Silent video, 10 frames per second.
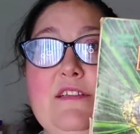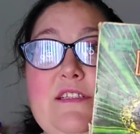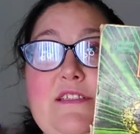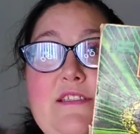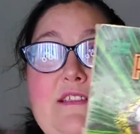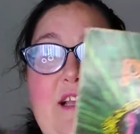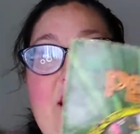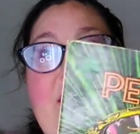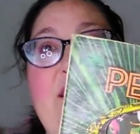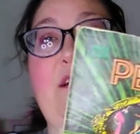This is
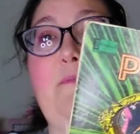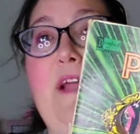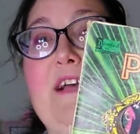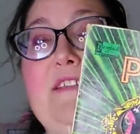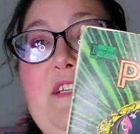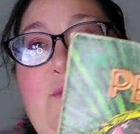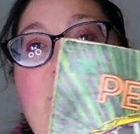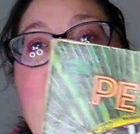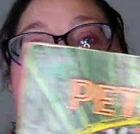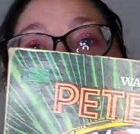like a little plastic
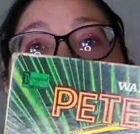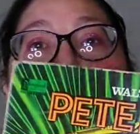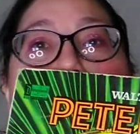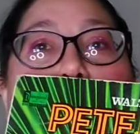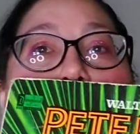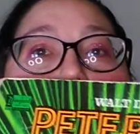window,